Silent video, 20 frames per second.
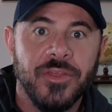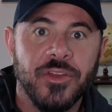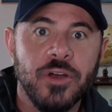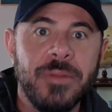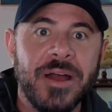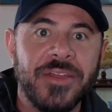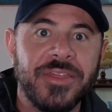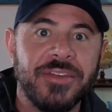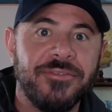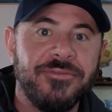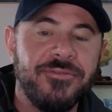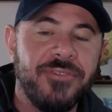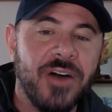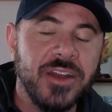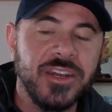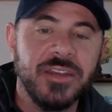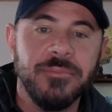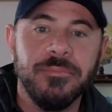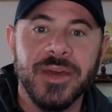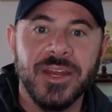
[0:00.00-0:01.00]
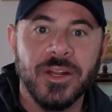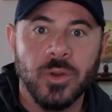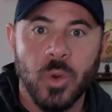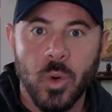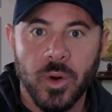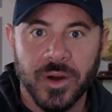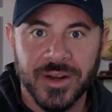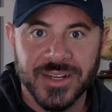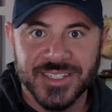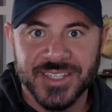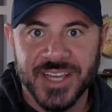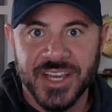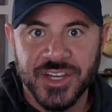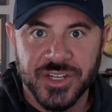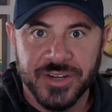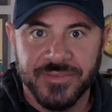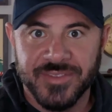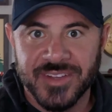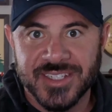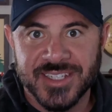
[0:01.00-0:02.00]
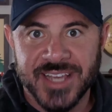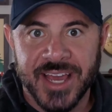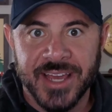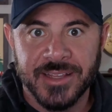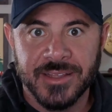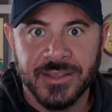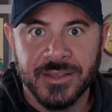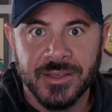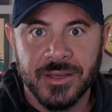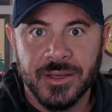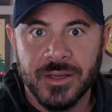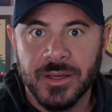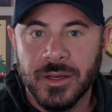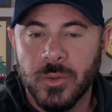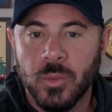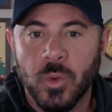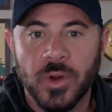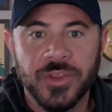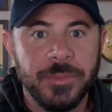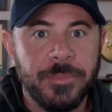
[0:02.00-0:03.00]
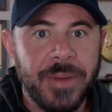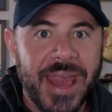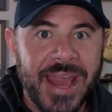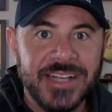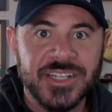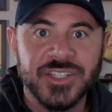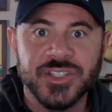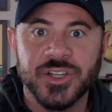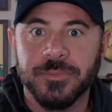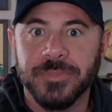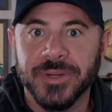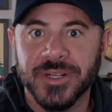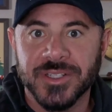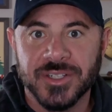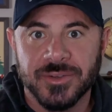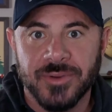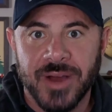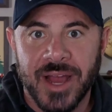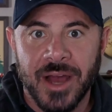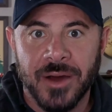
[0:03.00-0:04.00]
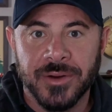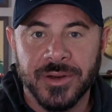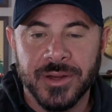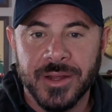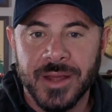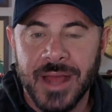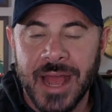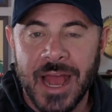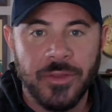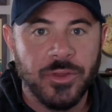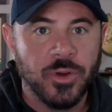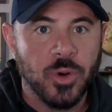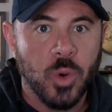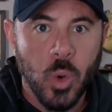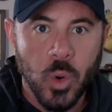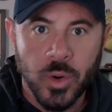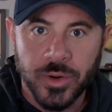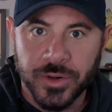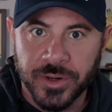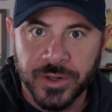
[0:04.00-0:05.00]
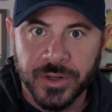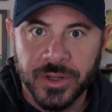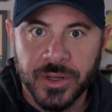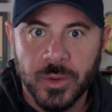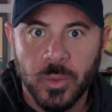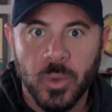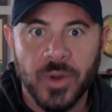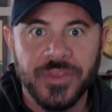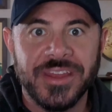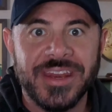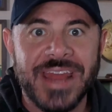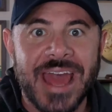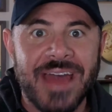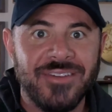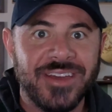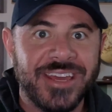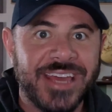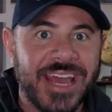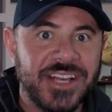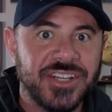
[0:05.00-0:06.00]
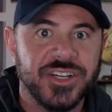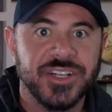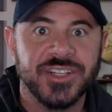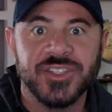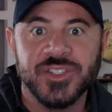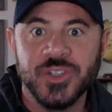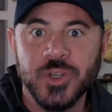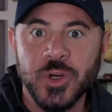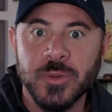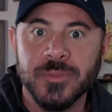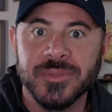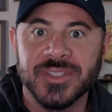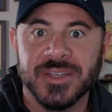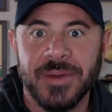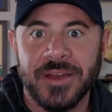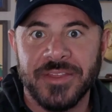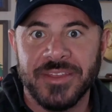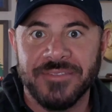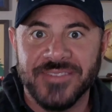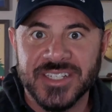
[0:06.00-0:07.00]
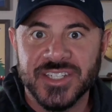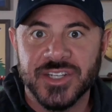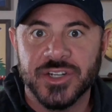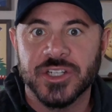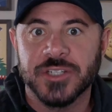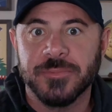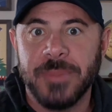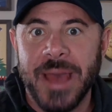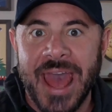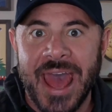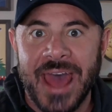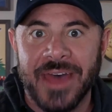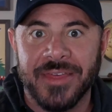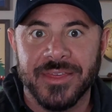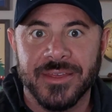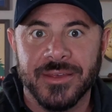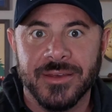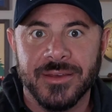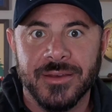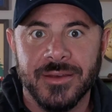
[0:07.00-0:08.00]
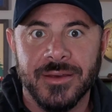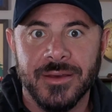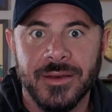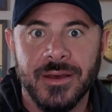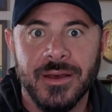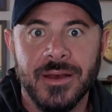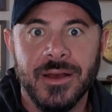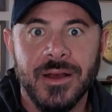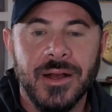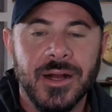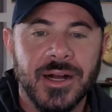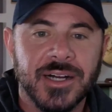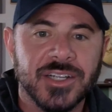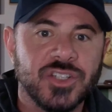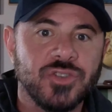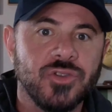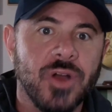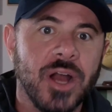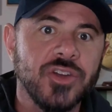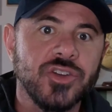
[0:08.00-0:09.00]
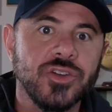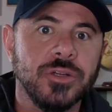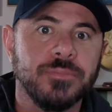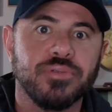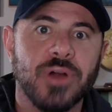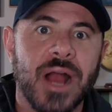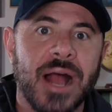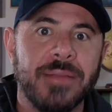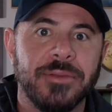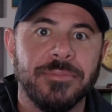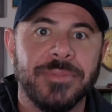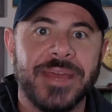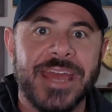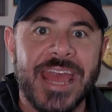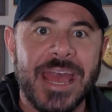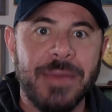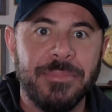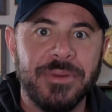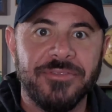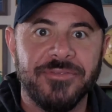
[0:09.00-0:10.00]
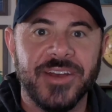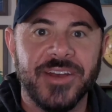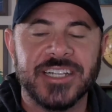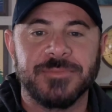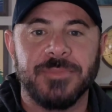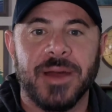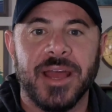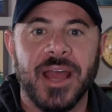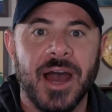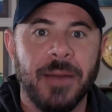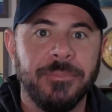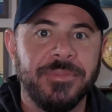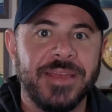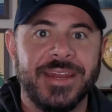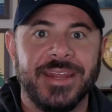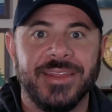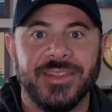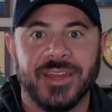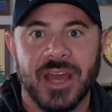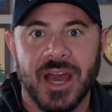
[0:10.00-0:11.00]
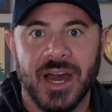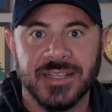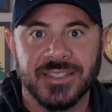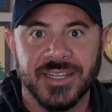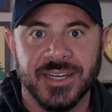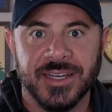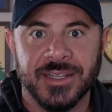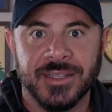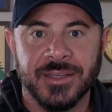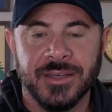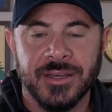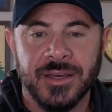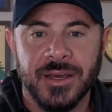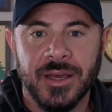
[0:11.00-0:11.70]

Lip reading: They're about the fundamental organization of the site, what the pages are built around, how they're ordered, what the navigation assumes about the visitor's path. A structural problem can't be fixed by updating the content.